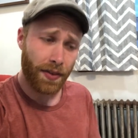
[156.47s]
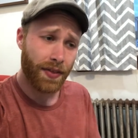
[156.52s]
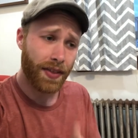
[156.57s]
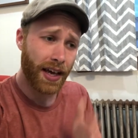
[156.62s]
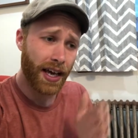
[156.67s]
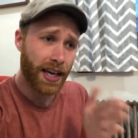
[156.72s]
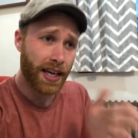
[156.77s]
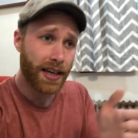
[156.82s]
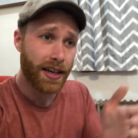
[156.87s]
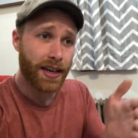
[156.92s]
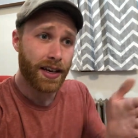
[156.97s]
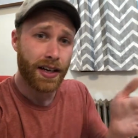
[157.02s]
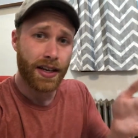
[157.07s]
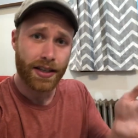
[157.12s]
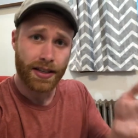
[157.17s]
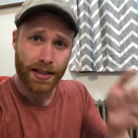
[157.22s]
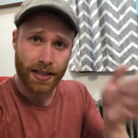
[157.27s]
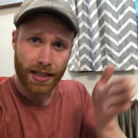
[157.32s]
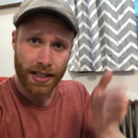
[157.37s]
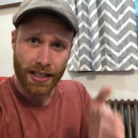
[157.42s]
they
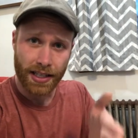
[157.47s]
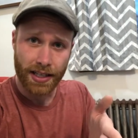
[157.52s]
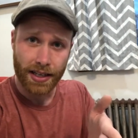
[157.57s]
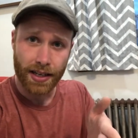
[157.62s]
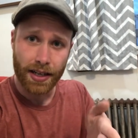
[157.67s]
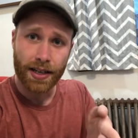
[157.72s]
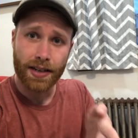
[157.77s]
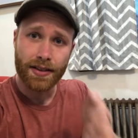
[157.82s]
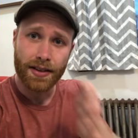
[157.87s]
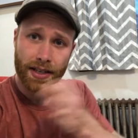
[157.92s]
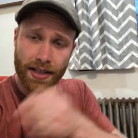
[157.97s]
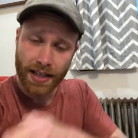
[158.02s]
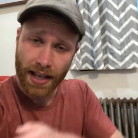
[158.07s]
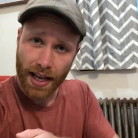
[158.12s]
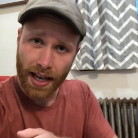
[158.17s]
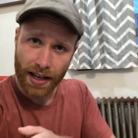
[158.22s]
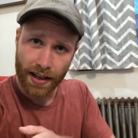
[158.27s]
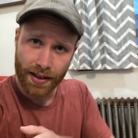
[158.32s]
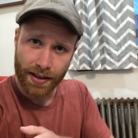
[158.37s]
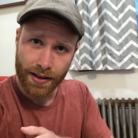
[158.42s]
lead the
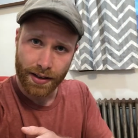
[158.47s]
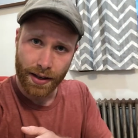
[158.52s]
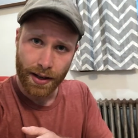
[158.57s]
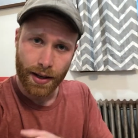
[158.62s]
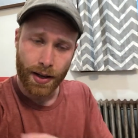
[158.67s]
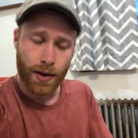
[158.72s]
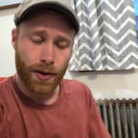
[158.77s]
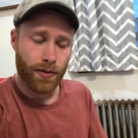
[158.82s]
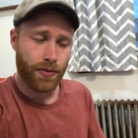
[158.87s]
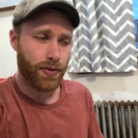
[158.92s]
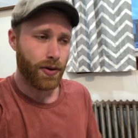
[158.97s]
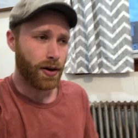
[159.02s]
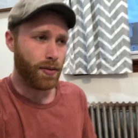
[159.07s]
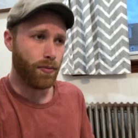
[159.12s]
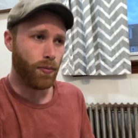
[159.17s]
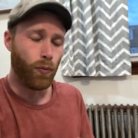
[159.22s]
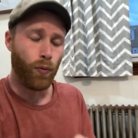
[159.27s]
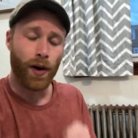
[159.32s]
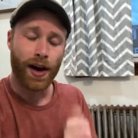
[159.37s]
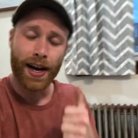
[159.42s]
day
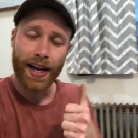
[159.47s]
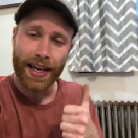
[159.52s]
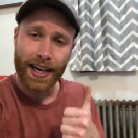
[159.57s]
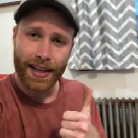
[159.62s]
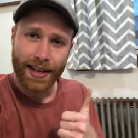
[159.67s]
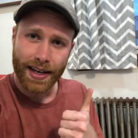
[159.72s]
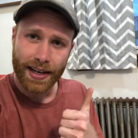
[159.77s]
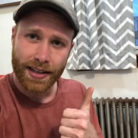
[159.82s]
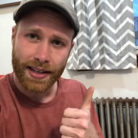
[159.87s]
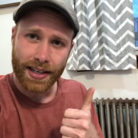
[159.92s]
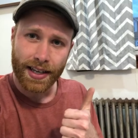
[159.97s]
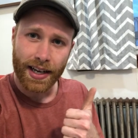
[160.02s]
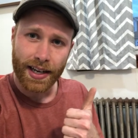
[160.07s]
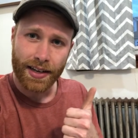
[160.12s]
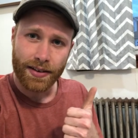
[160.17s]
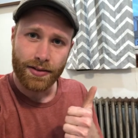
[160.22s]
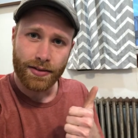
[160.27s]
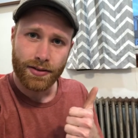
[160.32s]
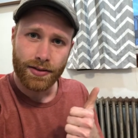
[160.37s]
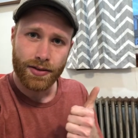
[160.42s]
from when I get out of the
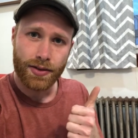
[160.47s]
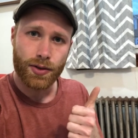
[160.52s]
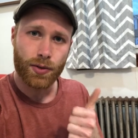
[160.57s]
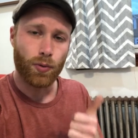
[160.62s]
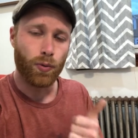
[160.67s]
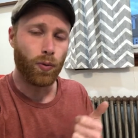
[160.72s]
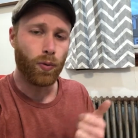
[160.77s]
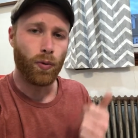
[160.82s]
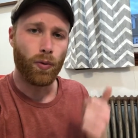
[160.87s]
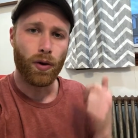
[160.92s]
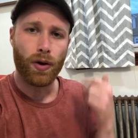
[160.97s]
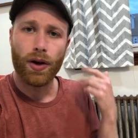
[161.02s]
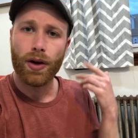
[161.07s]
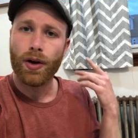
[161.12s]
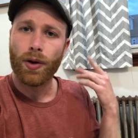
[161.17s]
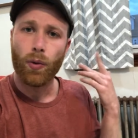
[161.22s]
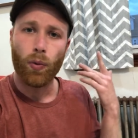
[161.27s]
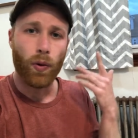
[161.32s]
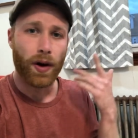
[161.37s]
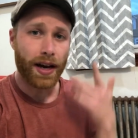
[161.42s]
kennel to
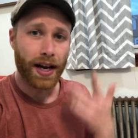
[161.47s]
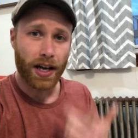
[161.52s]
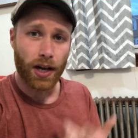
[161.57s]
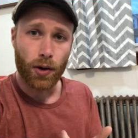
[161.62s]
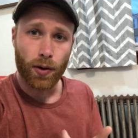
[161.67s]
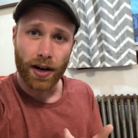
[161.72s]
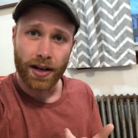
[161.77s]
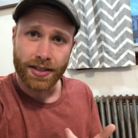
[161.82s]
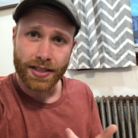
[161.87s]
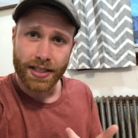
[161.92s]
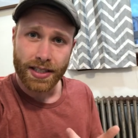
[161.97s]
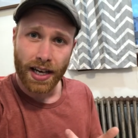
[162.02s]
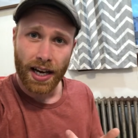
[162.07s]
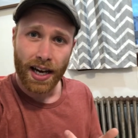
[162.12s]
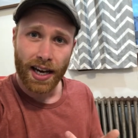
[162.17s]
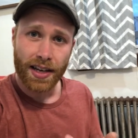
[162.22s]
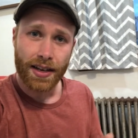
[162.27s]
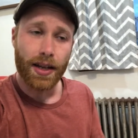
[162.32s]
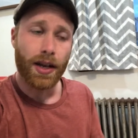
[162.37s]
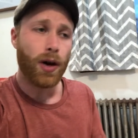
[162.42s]
when I go
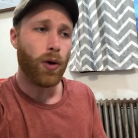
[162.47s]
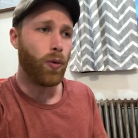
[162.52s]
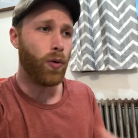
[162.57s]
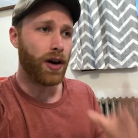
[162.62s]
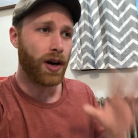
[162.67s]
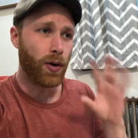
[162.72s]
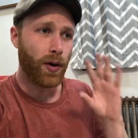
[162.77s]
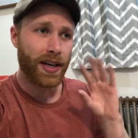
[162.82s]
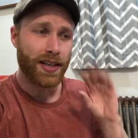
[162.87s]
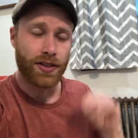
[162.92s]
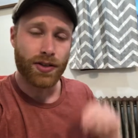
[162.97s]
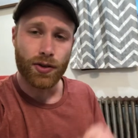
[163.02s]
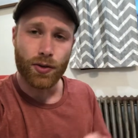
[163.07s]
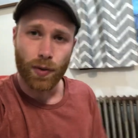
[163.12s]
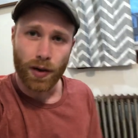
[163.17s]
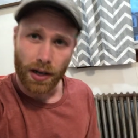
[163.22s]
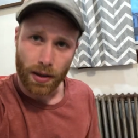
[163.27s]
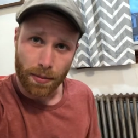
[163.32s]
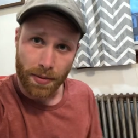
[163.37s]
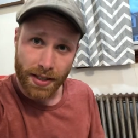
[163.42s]
outside, what do I do
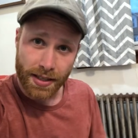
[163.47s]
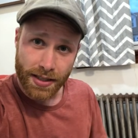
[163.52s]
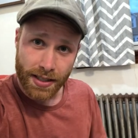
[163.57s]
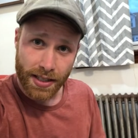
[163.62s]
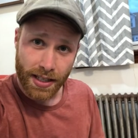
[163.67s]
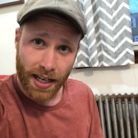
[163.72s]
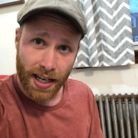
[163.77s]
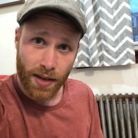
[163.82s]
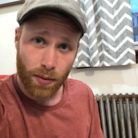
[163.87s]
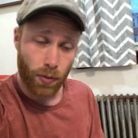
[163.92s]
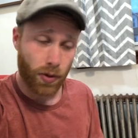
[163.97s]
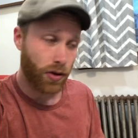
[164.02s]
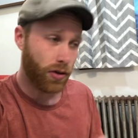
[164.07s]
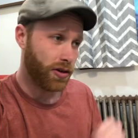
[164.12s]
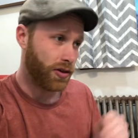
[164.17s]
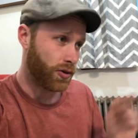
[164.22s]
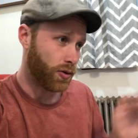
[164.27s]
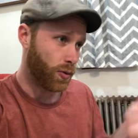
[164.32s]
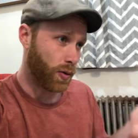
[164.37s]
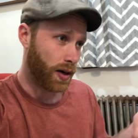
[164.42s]
when I'm inside, what do
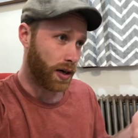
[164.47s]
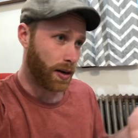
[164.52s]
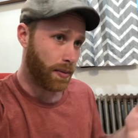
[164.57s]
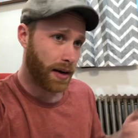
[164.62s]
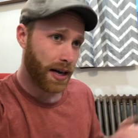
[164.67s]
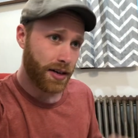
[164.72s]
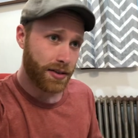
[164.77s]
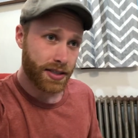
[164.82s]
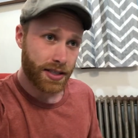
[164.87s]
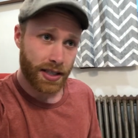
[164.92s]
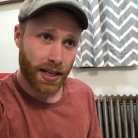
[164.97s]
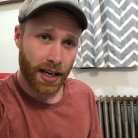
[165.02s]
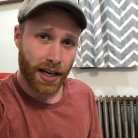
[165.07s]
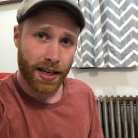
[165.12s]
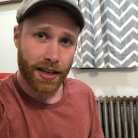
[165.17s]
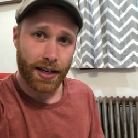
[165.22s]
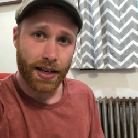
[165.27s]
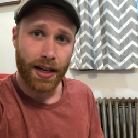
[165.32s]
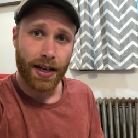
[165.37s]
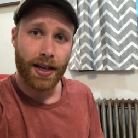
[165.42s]
I do when I'm
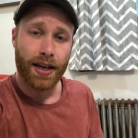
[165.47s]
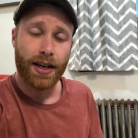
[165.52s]
outside?